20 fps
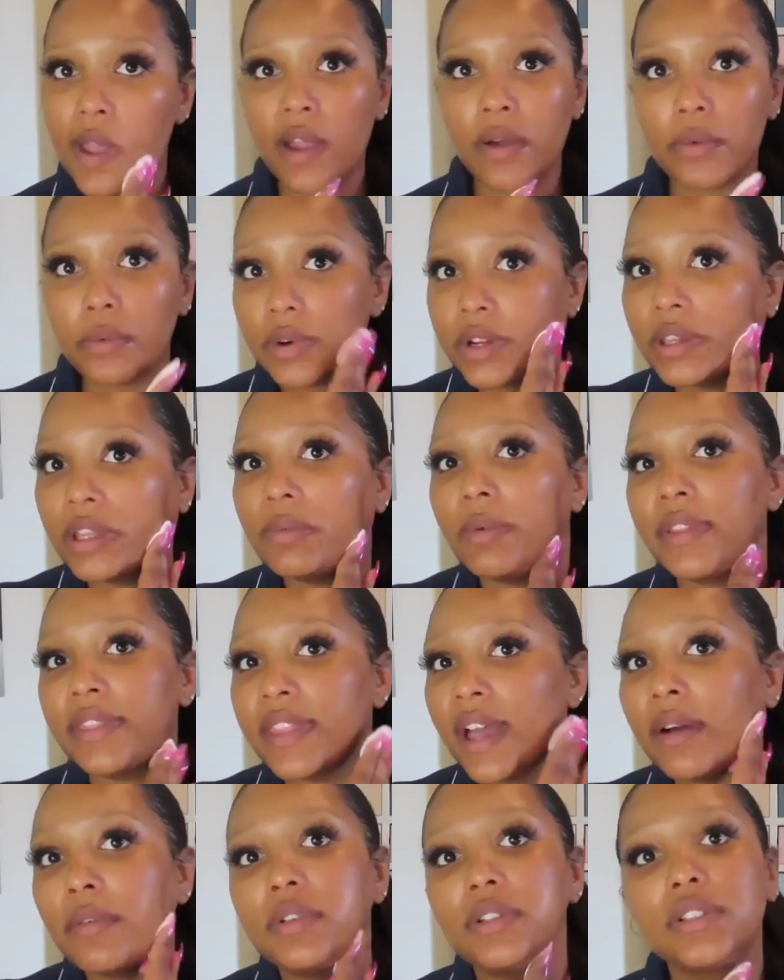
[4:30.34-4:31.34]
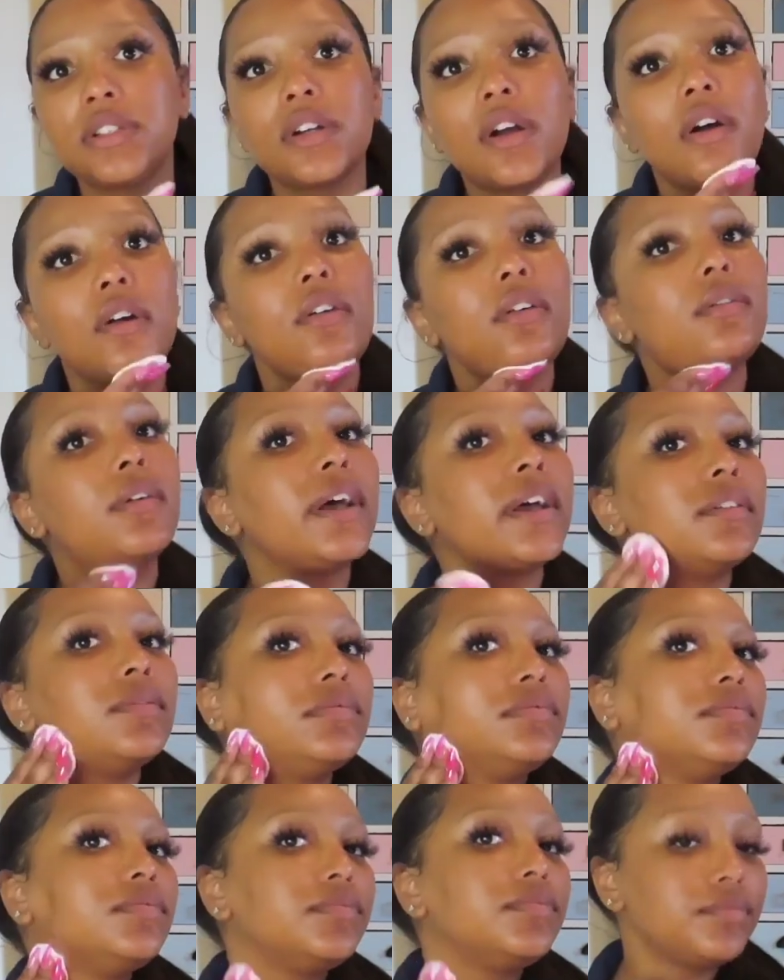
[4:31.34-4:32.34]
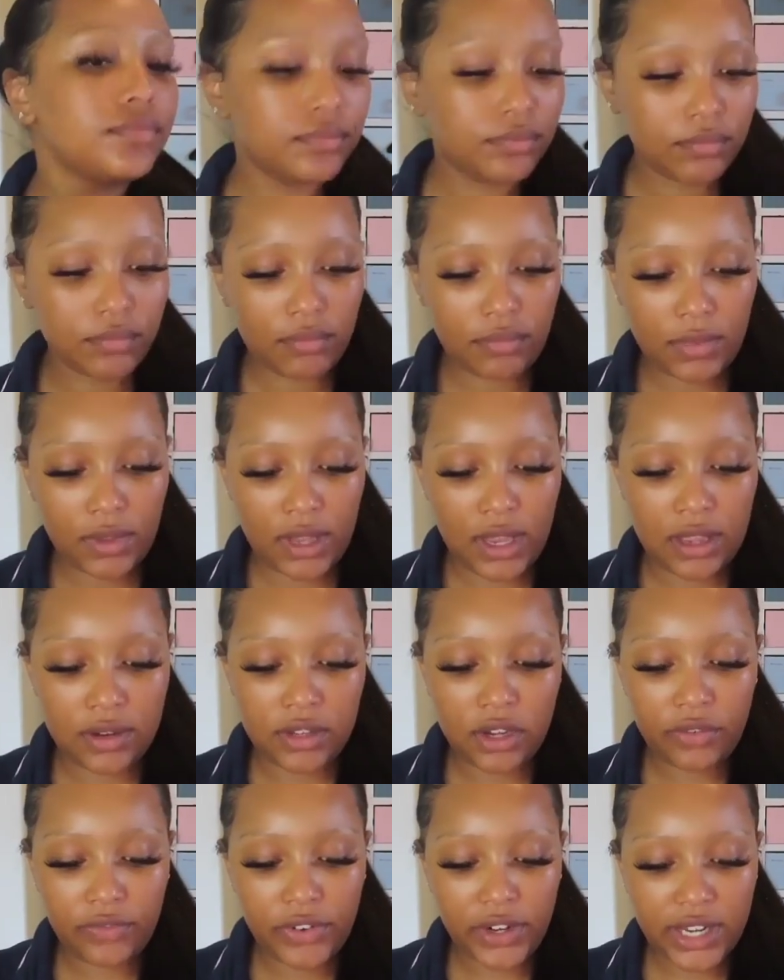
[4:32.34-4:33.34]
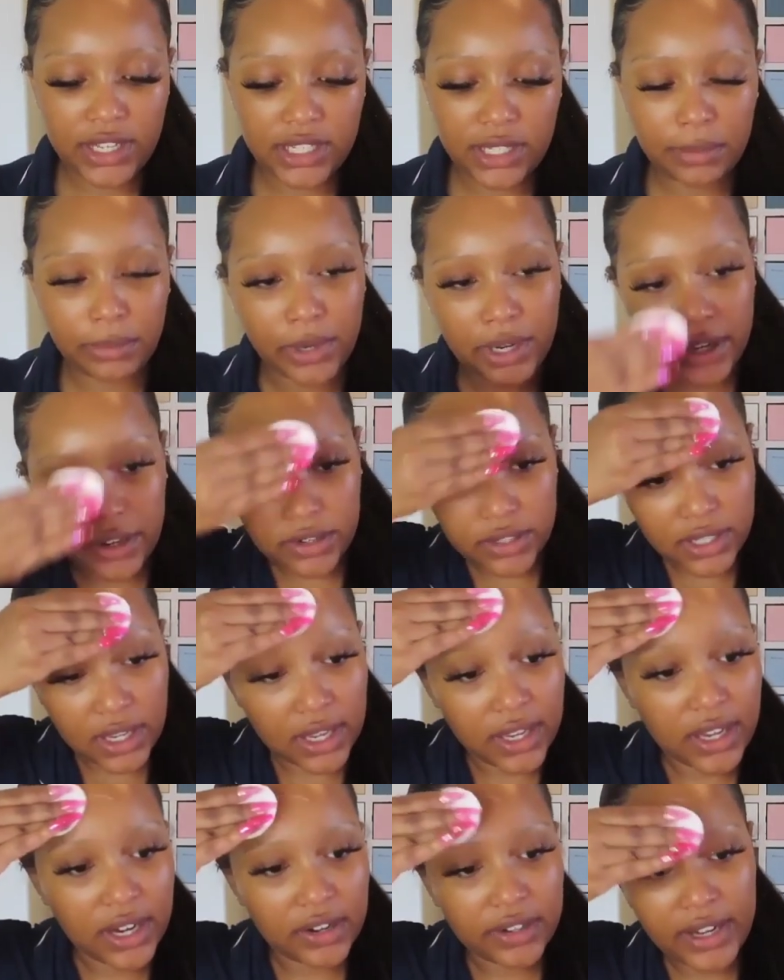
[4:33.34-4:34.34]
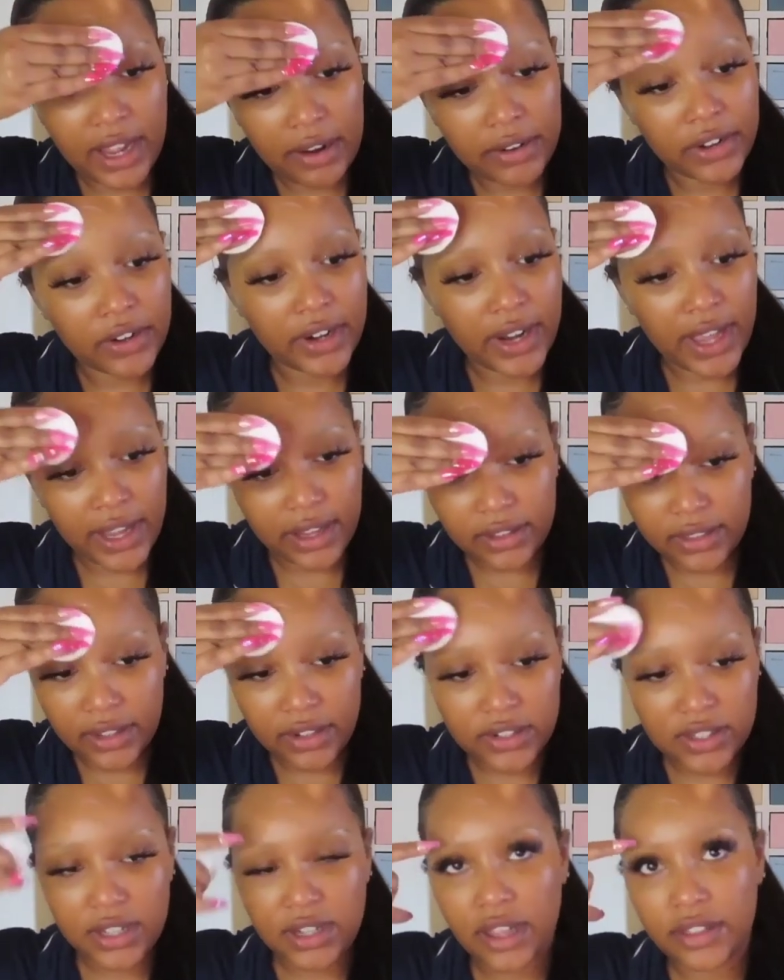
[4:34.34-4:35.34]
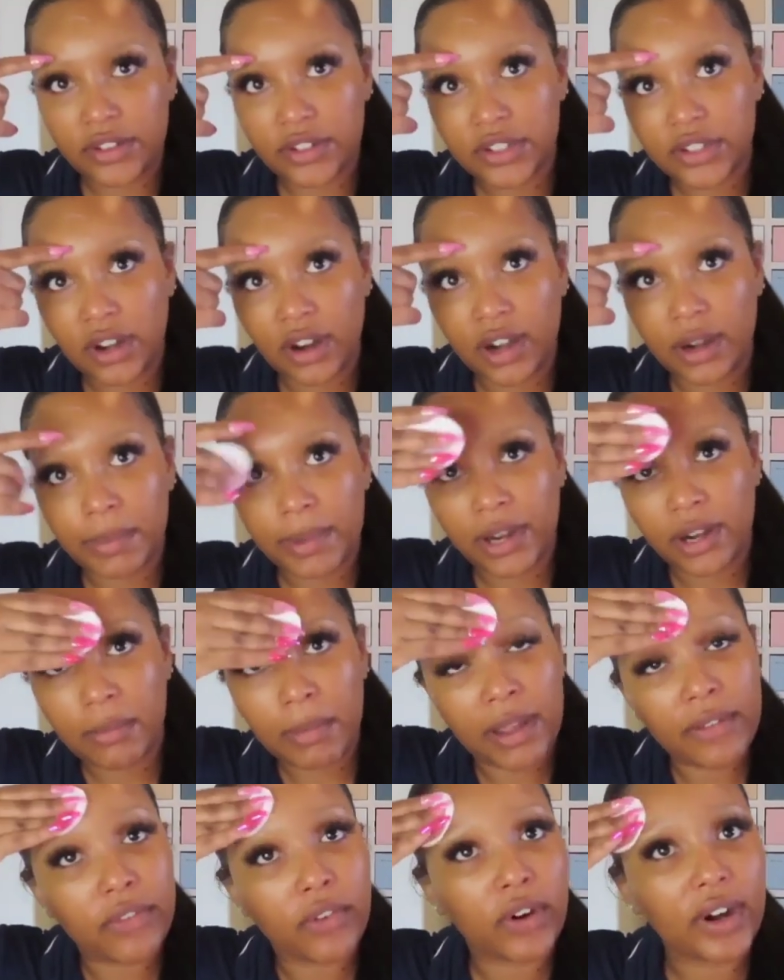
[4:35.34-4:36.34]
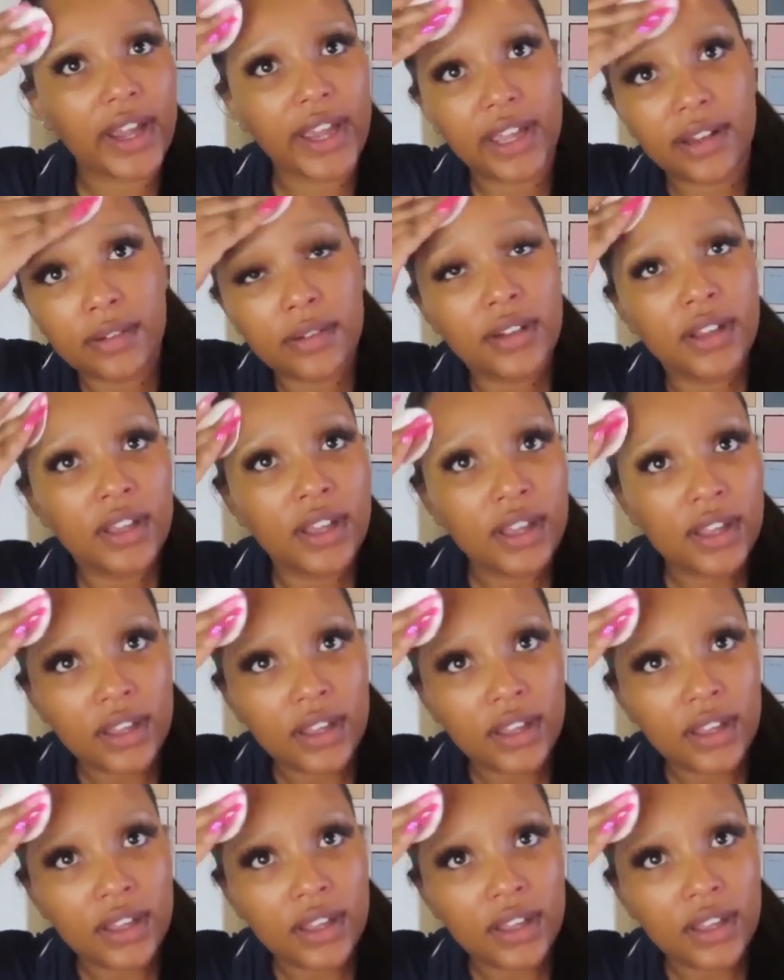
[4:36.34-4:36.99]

really want that one to go away. And don't forget to bring your skincare down your neck. There's another scar up here on my forehead.